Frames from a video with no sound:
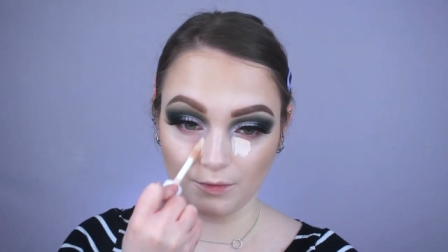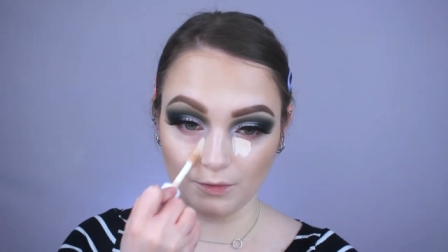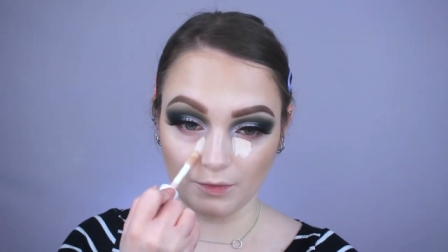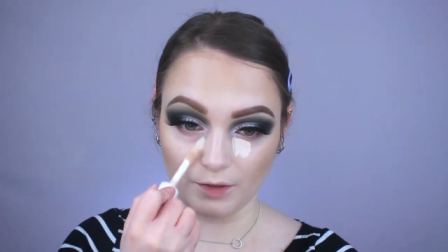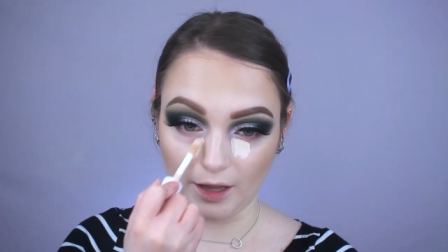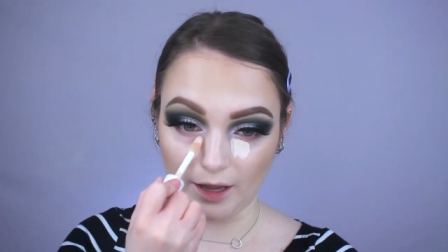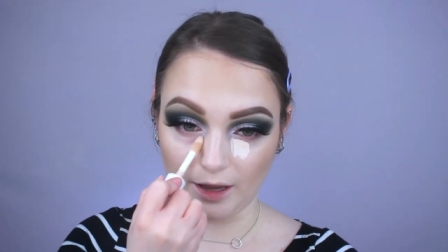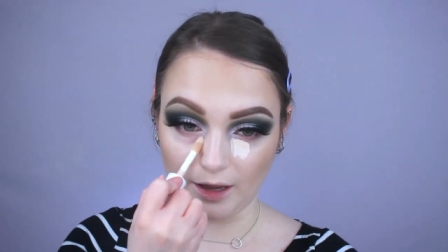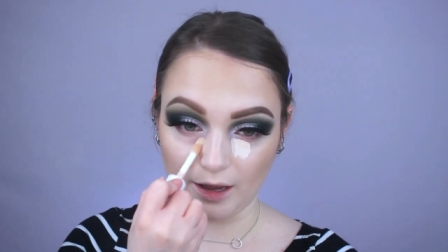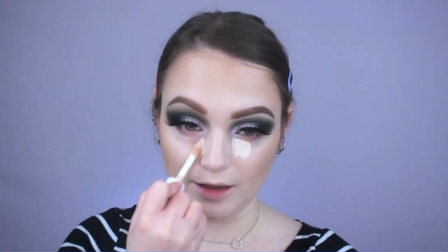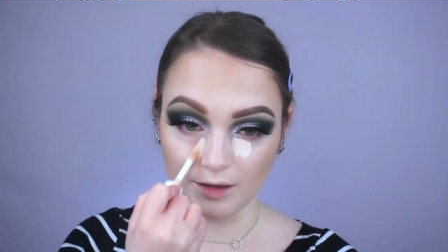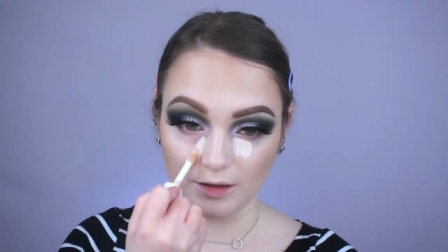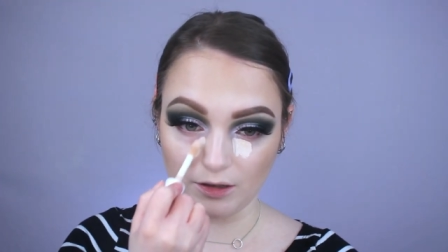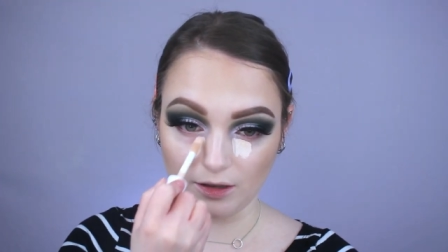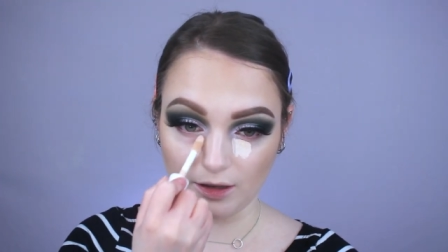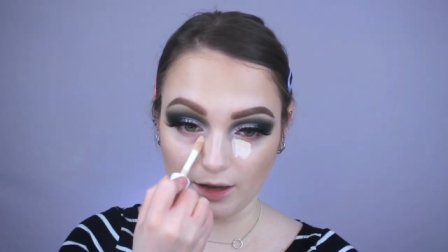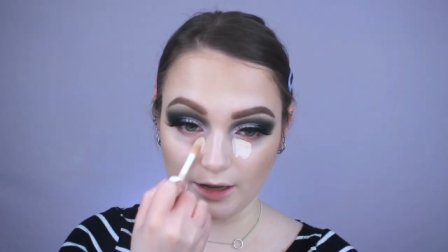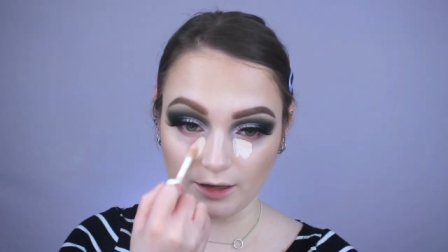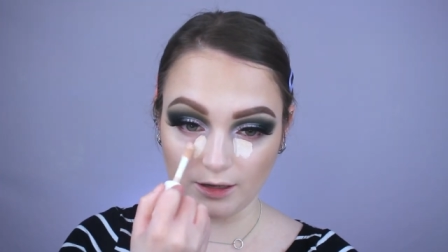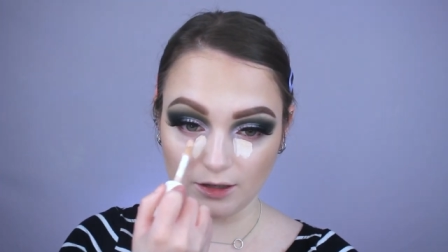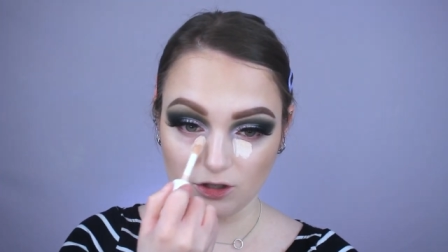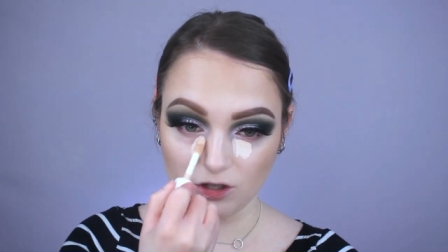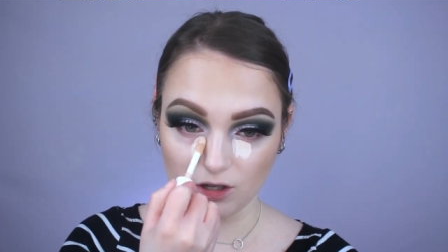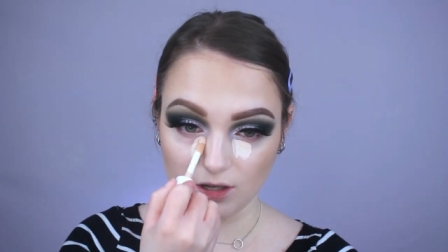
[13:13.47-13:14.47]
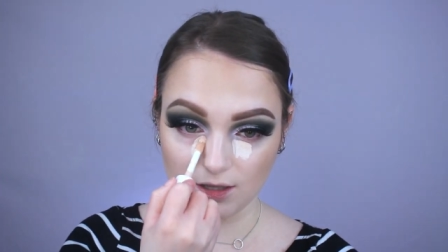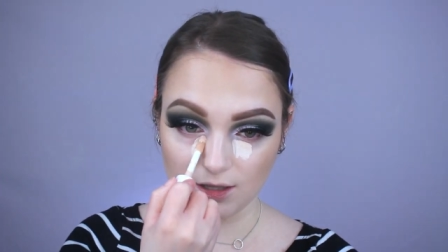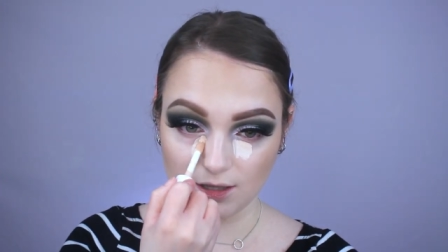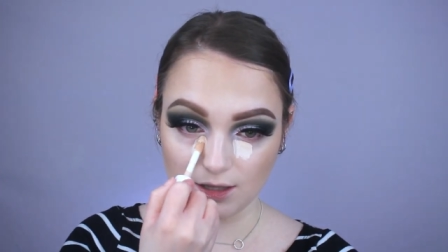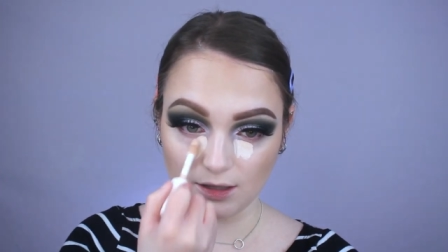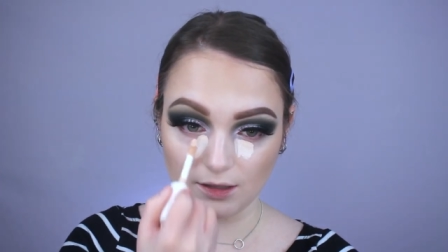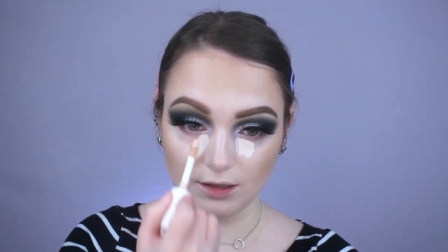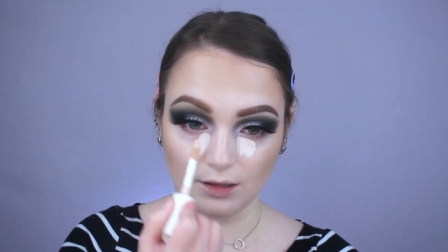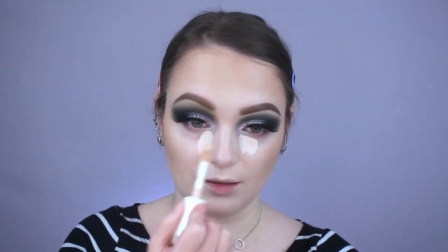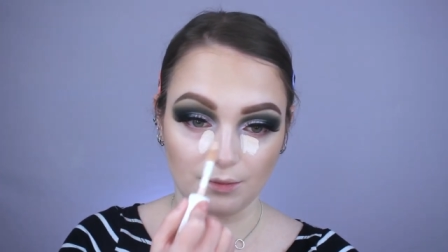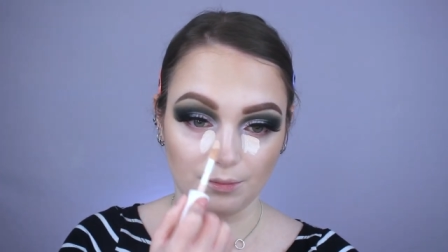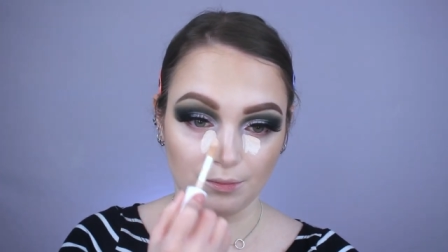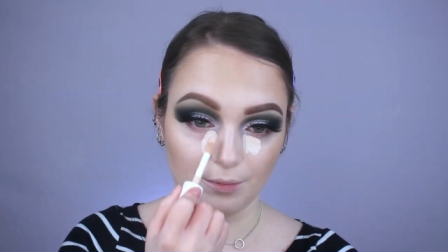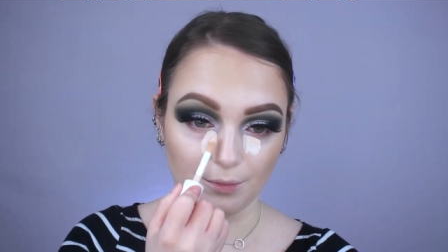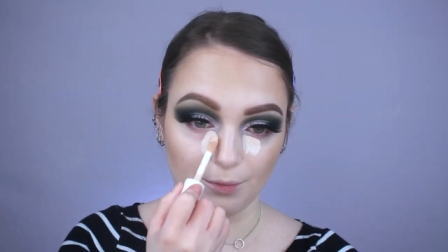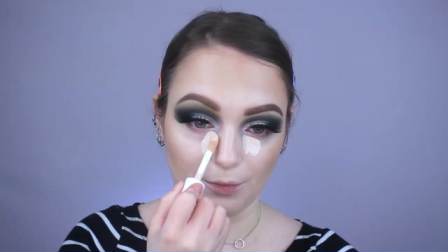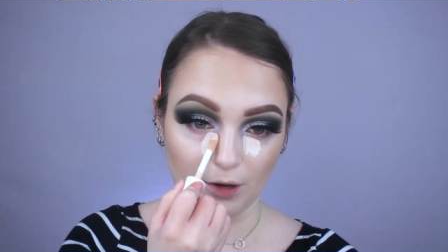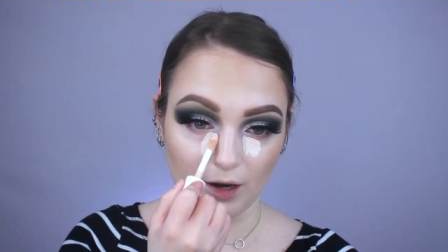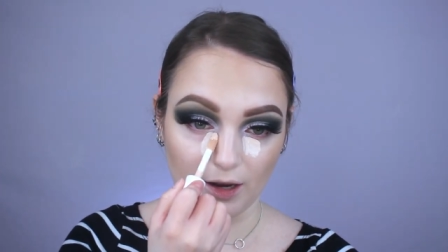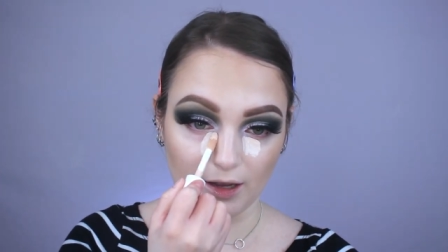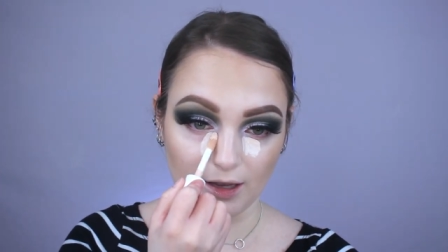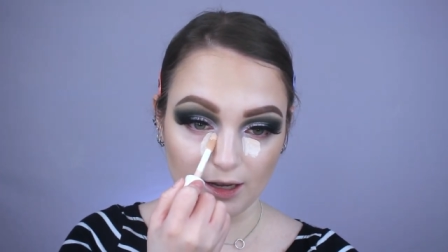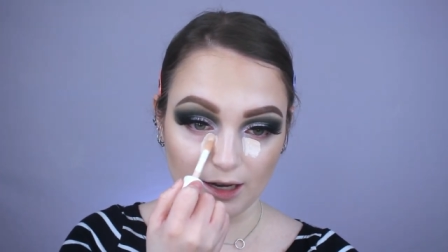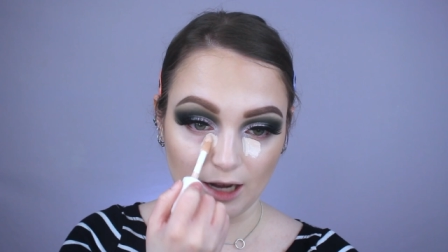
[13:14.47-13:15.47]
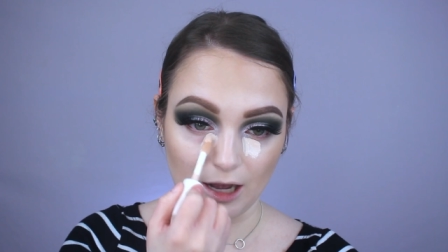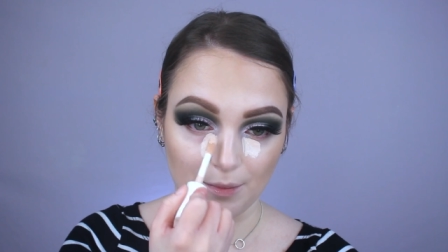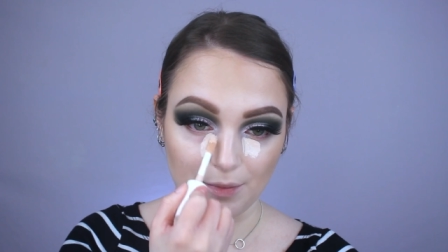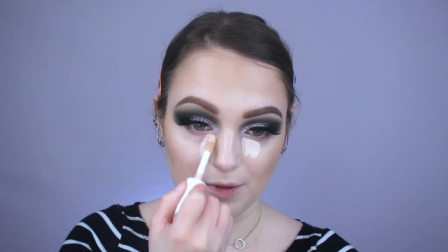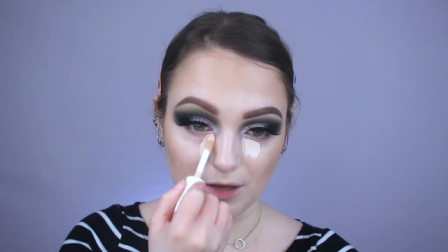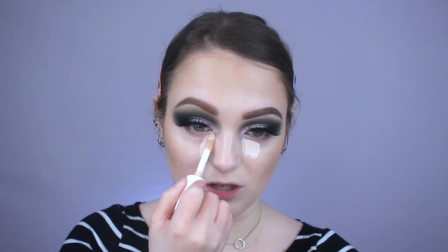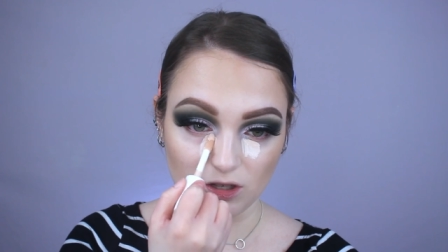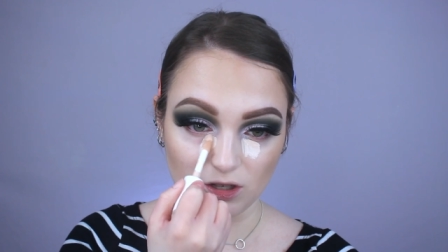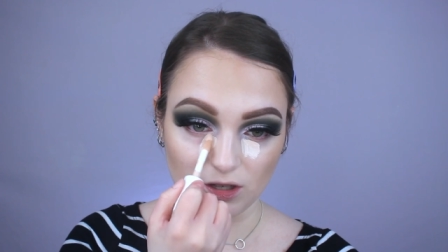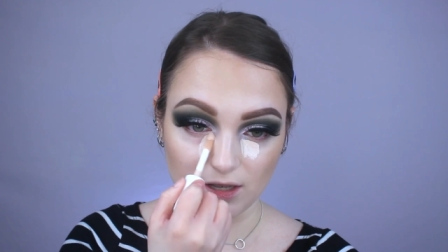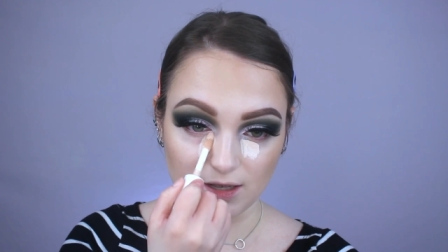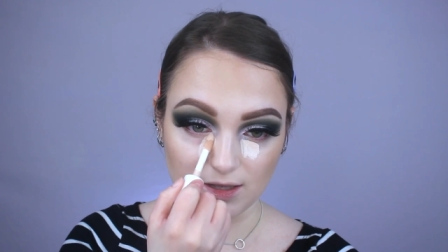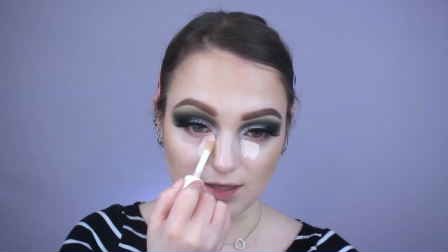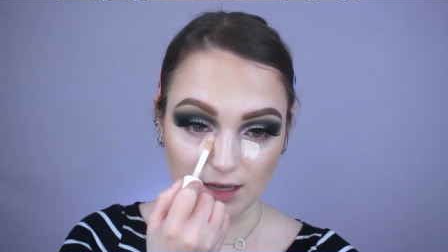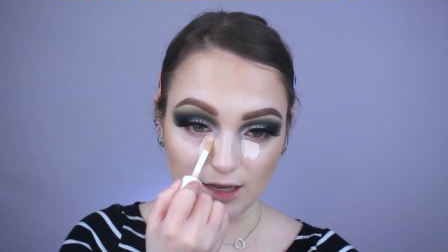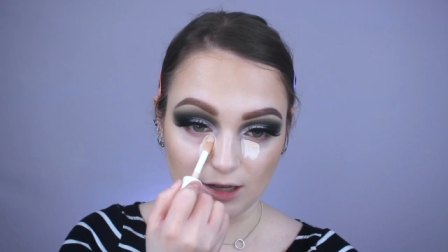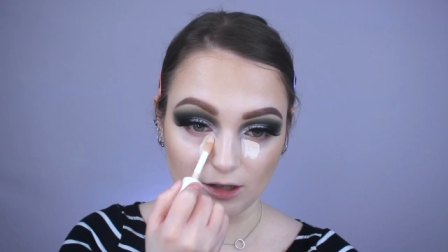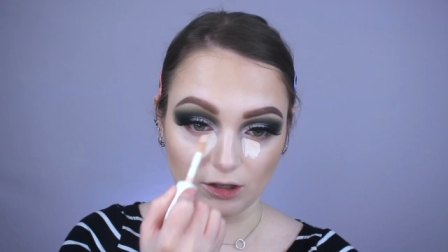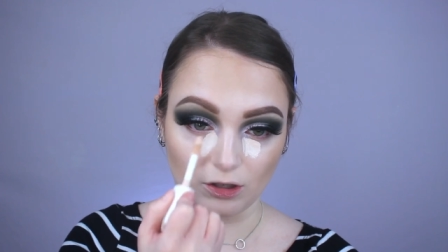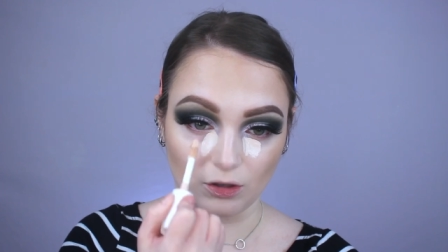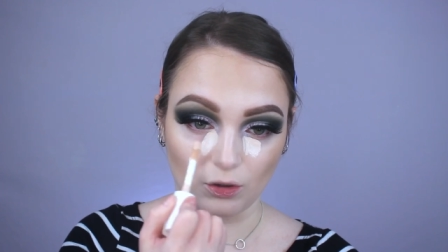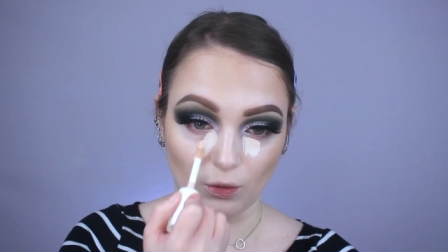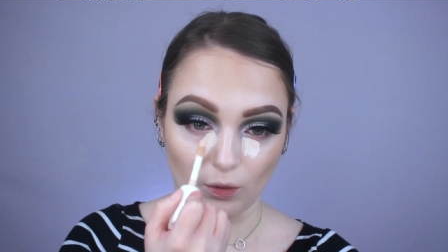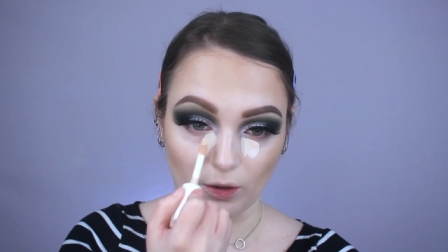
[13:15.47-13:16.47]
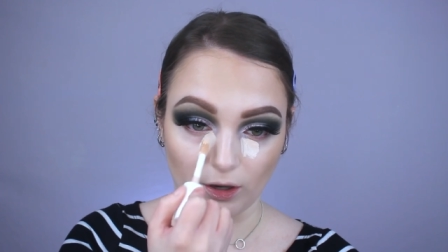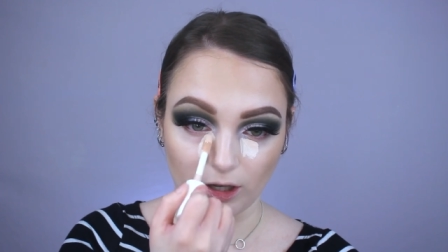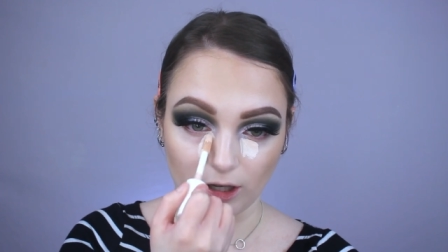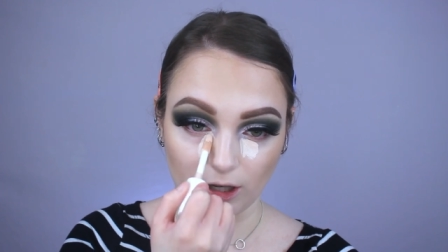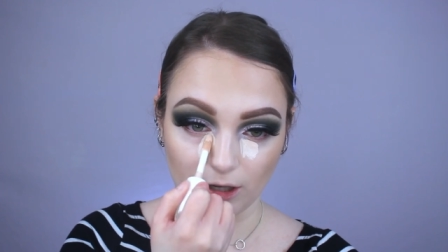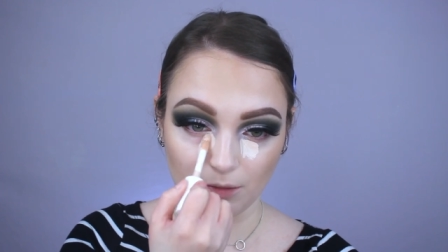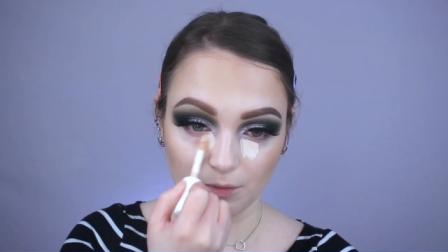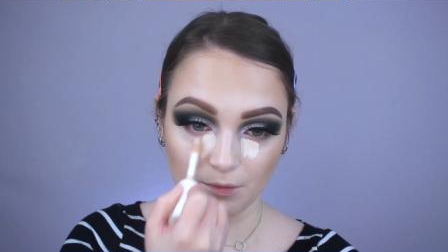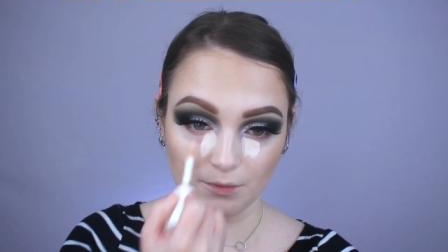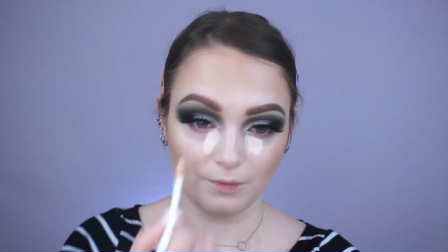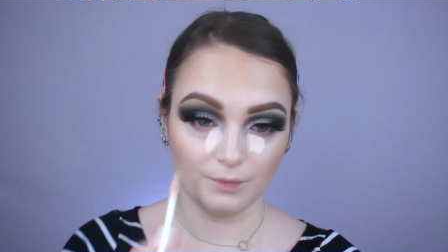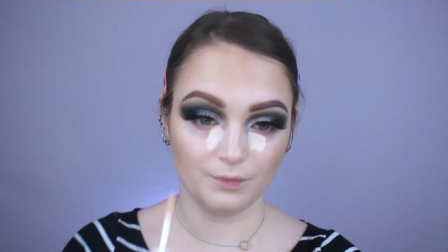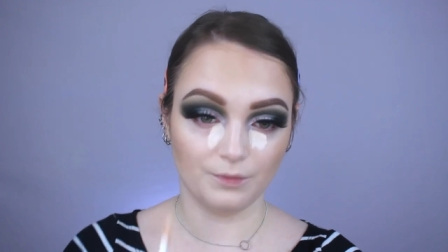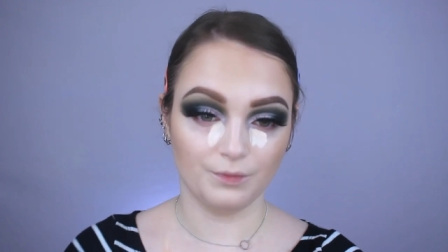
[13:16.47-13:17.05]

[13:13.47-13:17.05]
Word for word: Like, I kind of just bring it up into this inner corner